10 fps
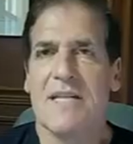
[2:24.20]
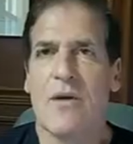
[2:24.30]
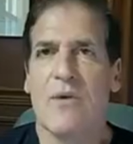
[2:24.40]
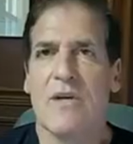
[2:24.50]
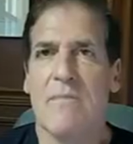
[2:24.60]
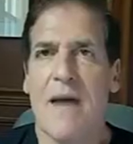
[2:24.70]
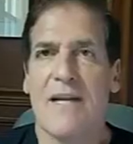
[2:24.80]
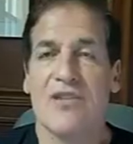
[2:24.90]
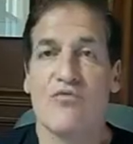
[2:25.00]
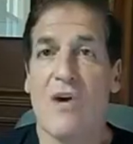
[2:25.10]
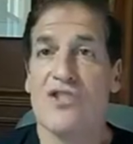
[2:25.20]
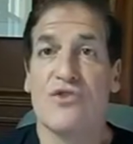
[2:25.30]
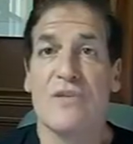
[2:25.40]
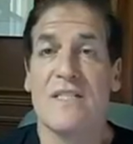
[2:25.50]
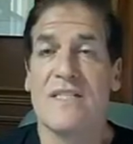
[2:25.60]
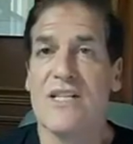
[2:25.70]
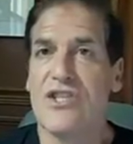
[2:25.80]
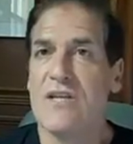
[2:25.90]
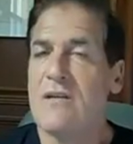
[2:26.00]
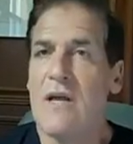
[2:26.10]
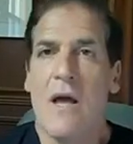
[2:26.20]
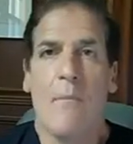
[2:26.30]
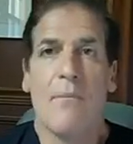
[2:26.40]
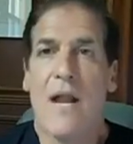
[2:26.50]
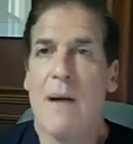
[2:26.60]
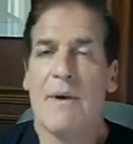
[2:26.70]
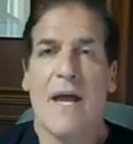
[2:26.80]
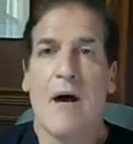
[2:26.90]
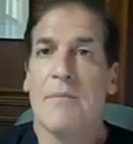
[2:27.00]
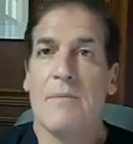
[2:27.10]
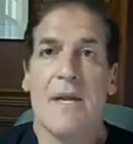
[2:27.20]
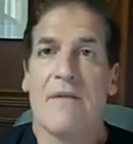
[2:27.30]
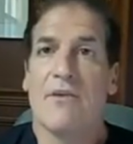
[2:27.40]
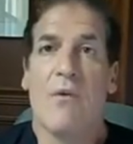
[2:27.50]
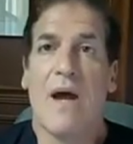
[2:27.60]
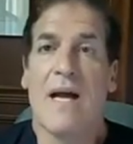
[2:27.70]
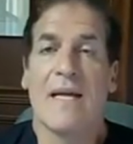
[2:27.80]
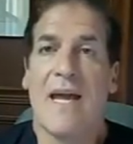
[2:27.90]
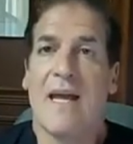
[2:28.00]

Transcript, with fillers: we can make is rush to a decision, but I'm going to help them in every way I can.